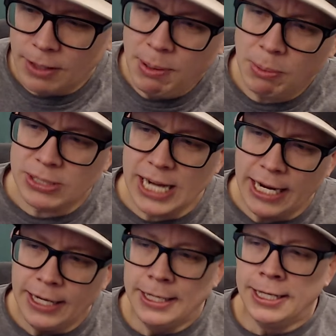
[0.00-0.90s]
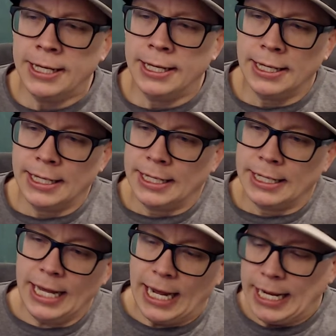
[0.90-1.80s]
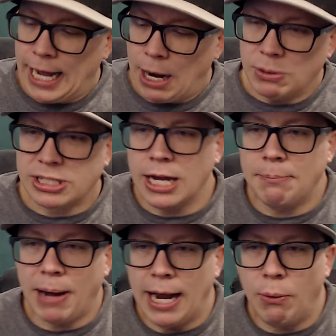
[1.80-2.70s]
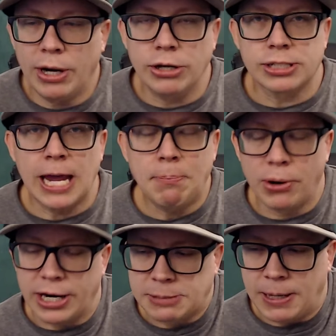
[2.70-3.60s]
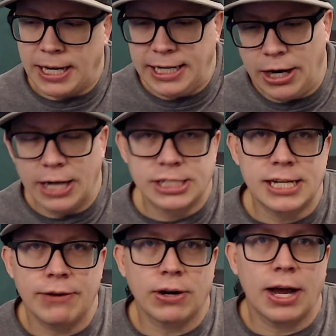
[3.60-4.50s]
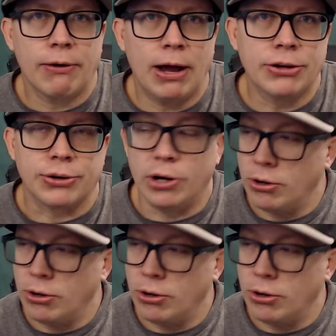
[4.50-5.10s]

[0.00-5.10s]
People say, yeah, I was going to buy one of your skateboard decks, but I just never got around to it.